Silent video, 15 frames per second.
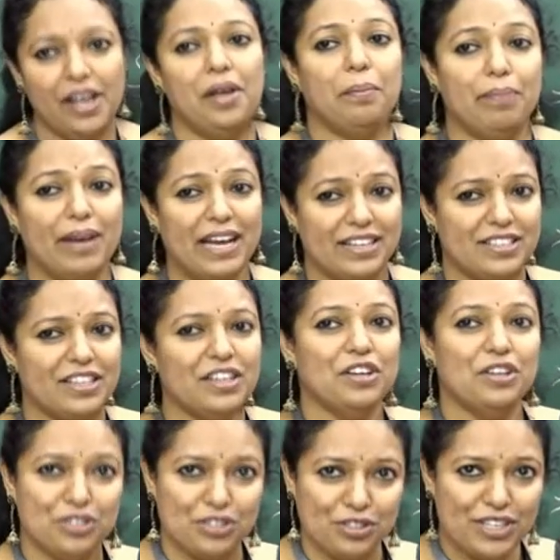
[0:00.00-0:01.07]
But
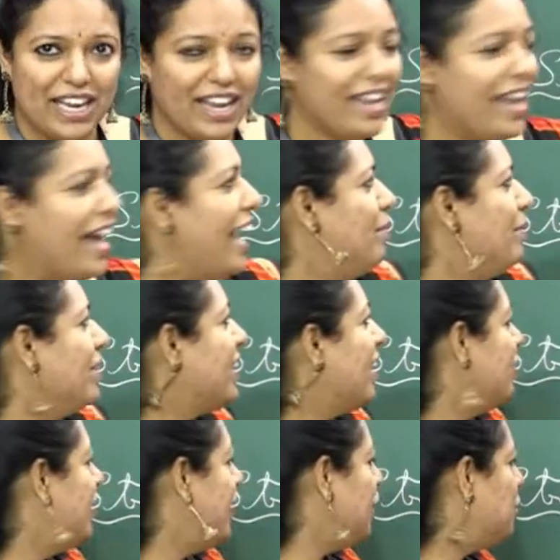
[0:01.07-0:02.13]
today I'll be
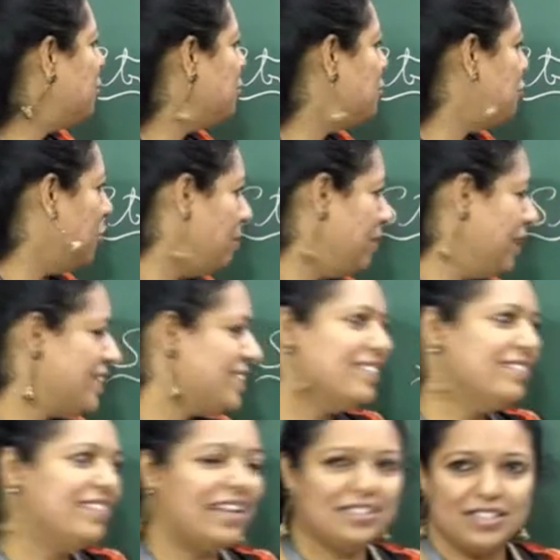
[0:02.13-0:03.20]
covering two topics,
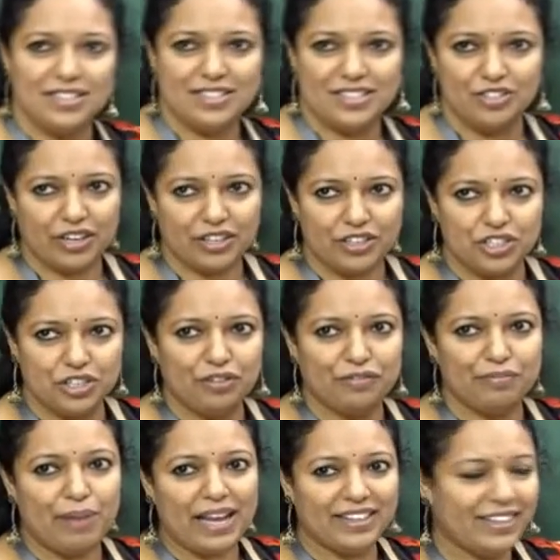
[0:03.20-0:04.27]
that is structure of
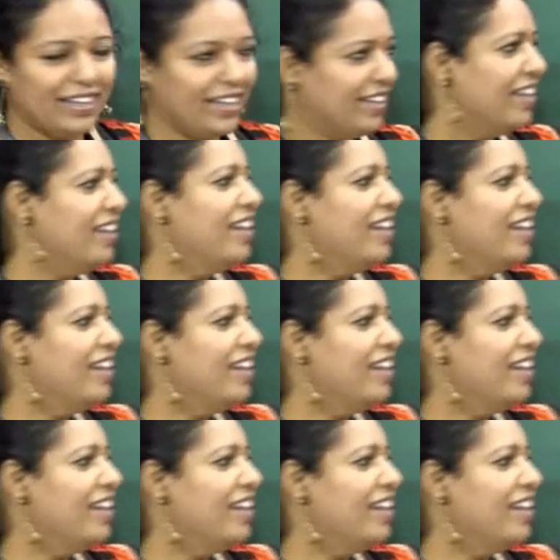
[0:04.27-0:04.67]
banking